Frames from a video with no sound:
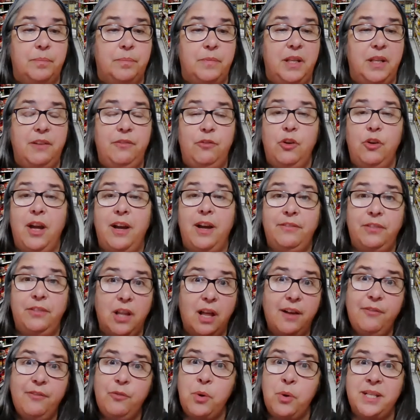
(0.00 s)
If you have
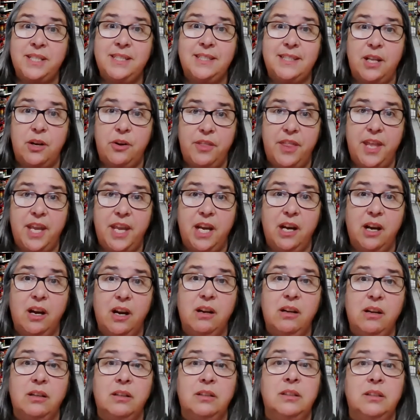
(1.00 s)
loved ones that are
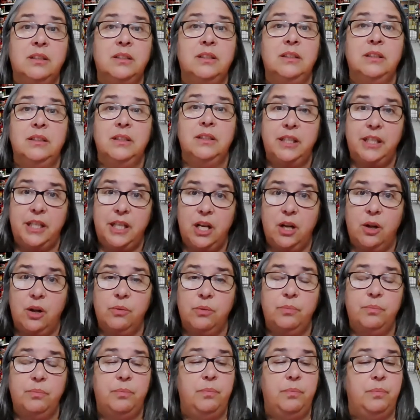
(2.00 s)
there,
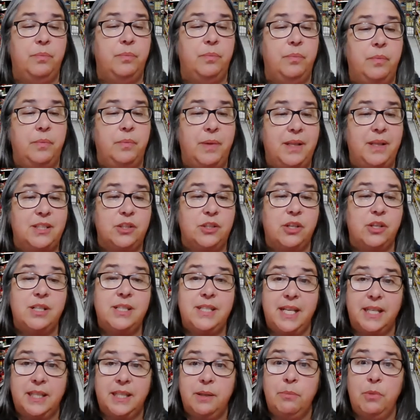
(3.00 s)
it's going
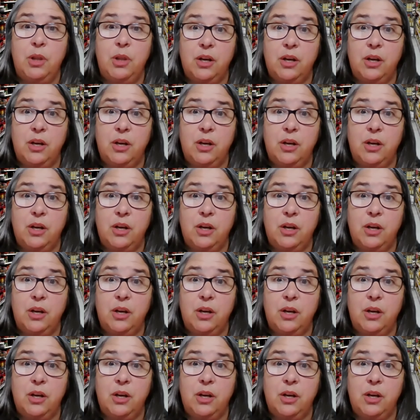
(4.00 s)
to take them